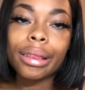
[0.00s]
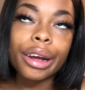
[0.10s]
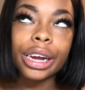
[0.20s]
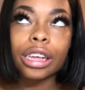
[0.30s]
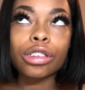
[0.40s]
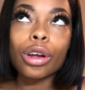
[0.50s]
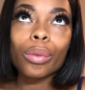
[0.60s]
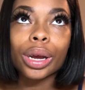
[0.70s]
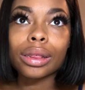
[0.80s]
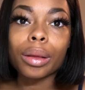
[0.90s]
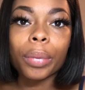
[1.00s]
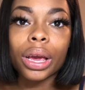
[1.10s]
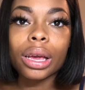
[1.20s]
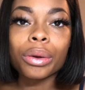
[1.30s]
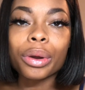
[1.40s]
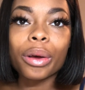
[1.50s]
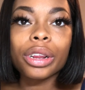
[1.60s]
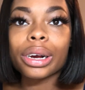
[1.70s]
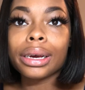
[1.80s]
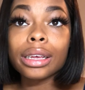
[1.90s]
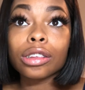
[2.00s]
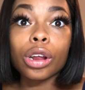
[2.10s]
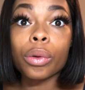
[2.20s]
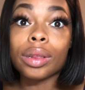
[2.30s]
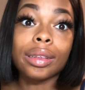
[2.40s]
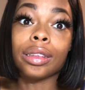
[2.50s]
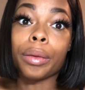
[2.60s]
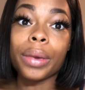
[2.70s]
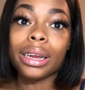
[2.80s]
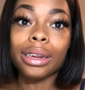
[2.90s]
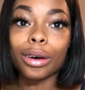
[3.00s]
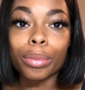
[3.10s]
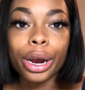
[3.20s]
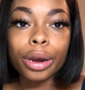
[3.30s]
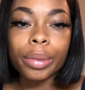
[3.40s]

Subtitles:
There is no recipe. There is no, this is the big deal breaker.